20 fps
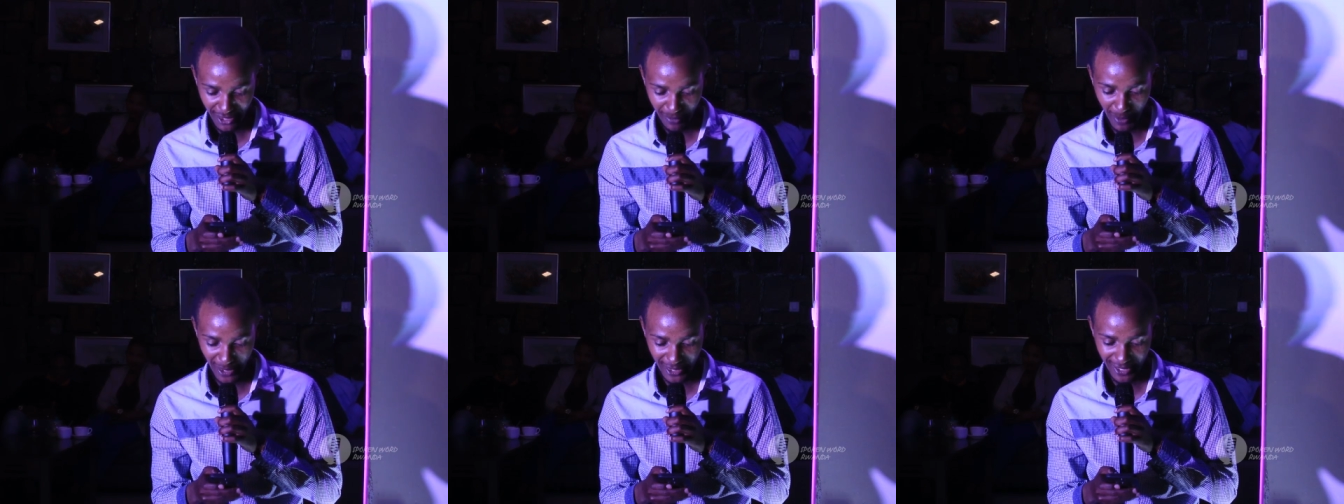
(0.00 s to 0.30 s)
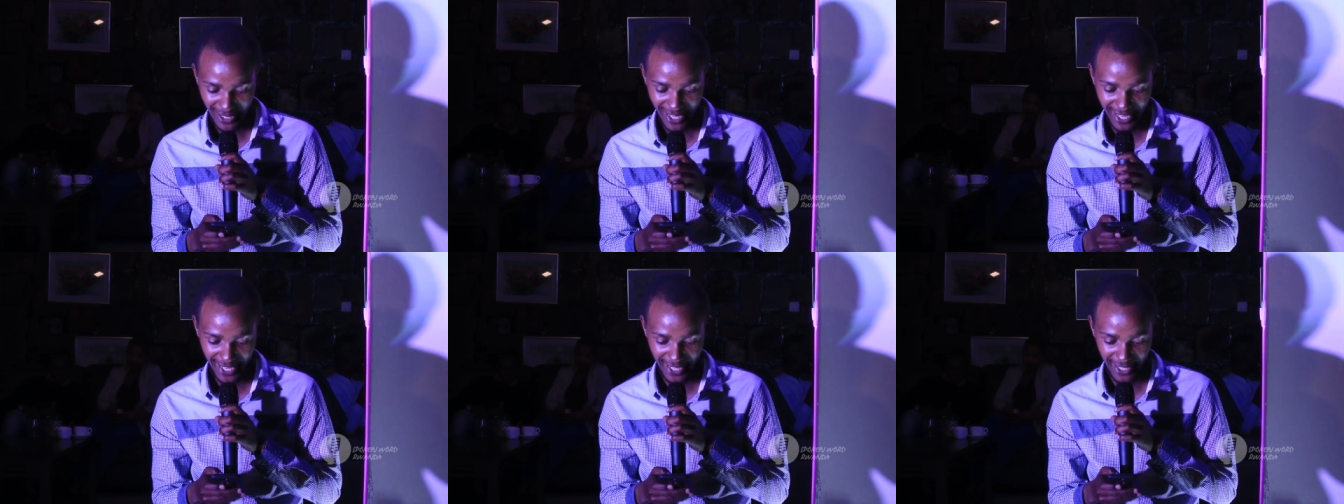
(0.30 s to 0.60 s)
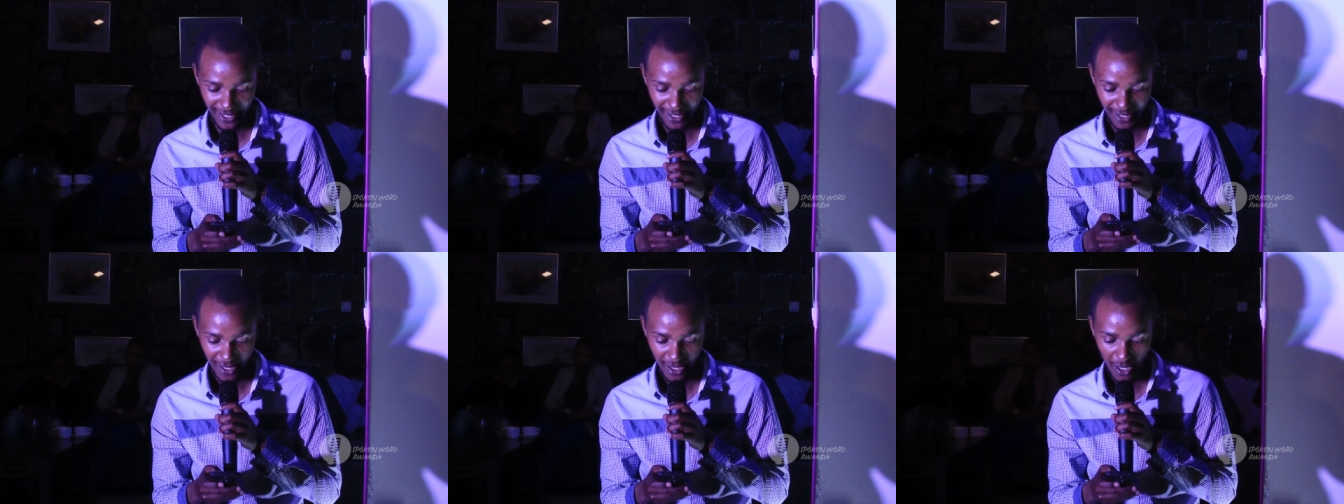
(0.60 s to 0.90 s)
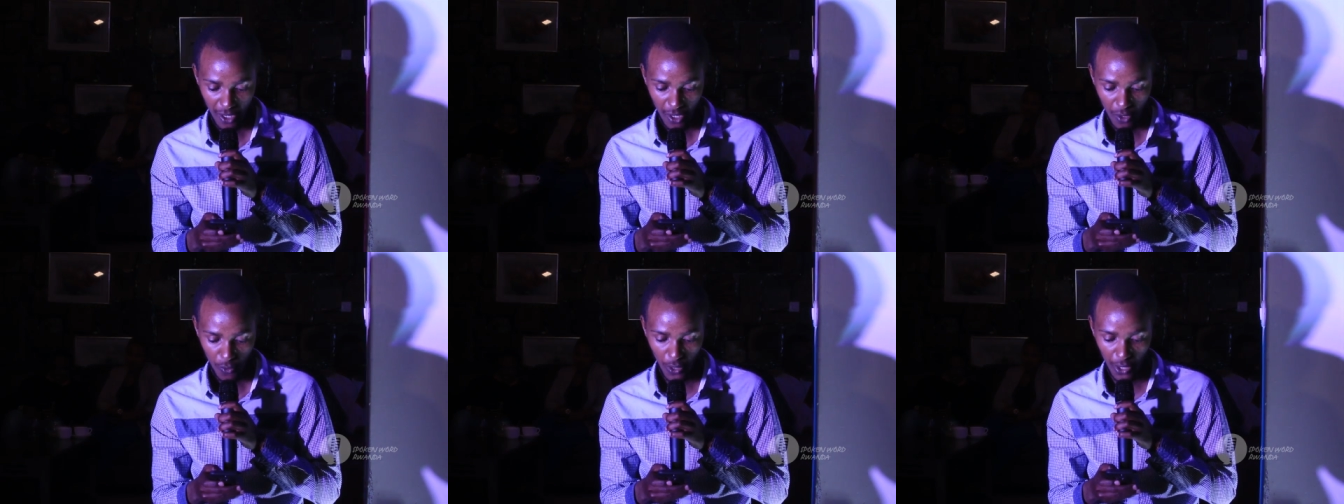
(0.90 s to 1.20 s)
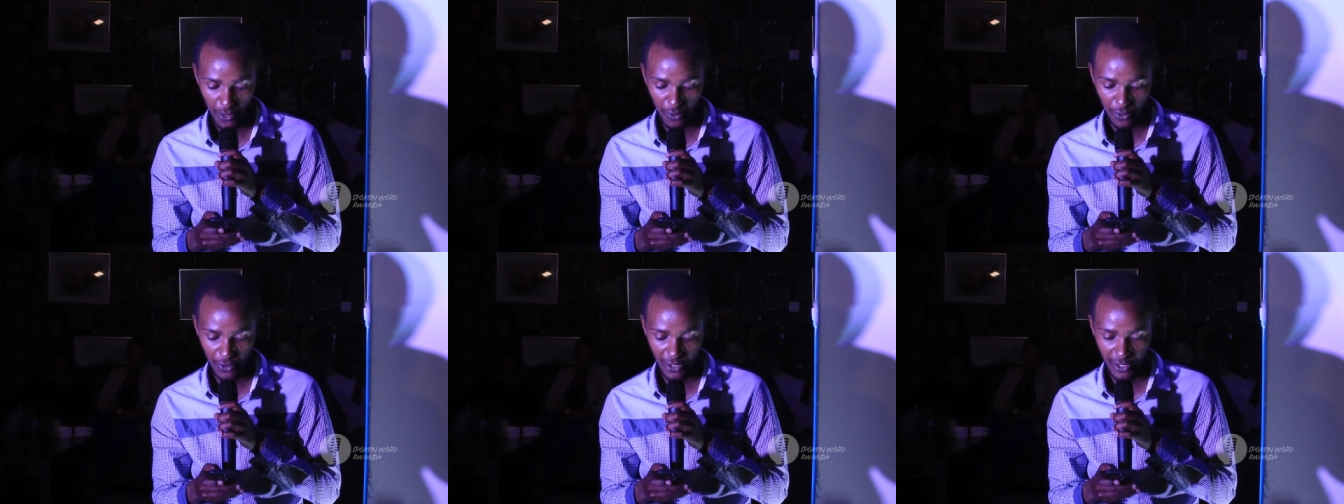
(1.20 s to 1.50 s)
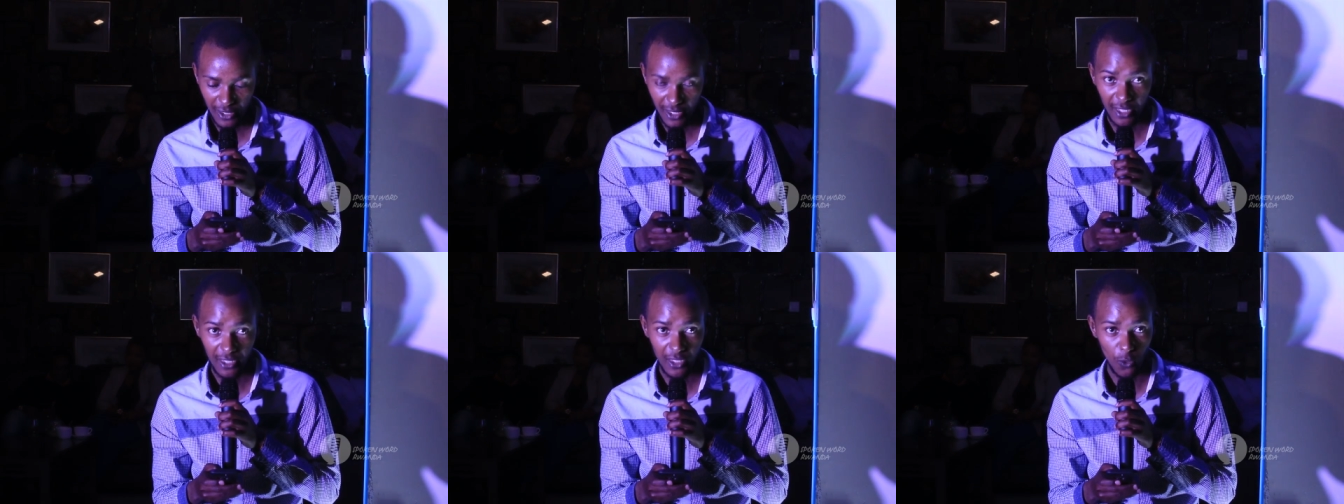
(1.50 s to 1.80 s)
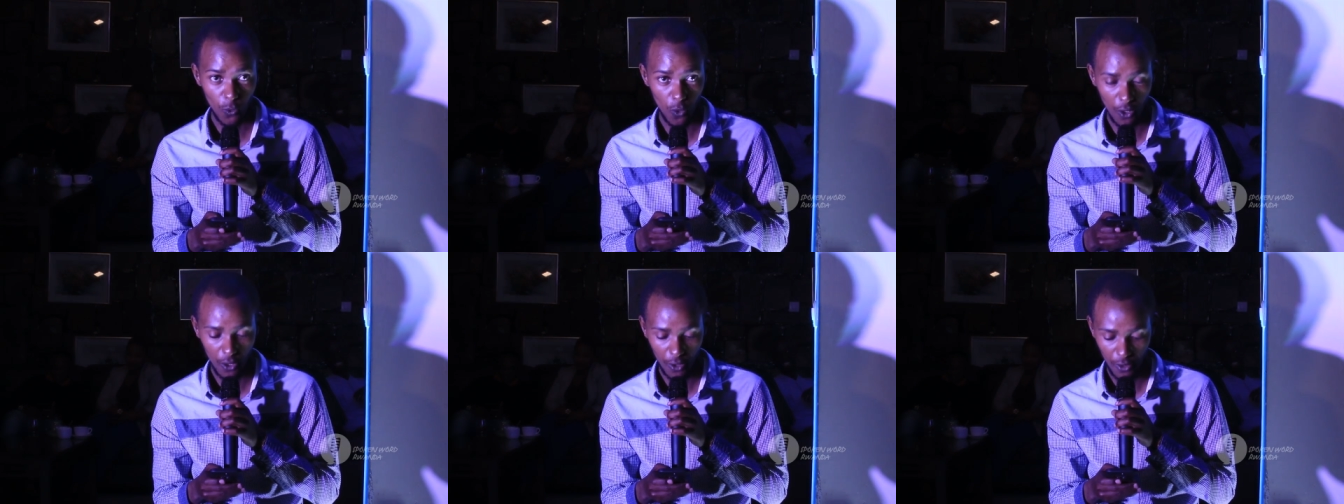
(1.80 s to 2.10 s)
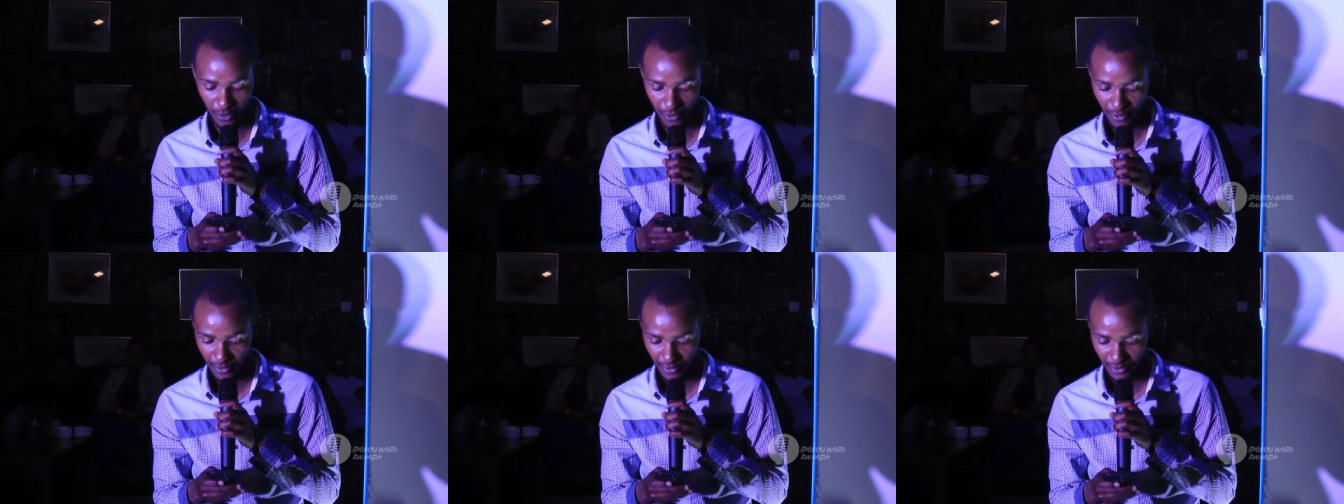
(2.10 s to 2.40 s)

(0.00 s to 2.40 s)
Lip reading: but hey, why not start a war?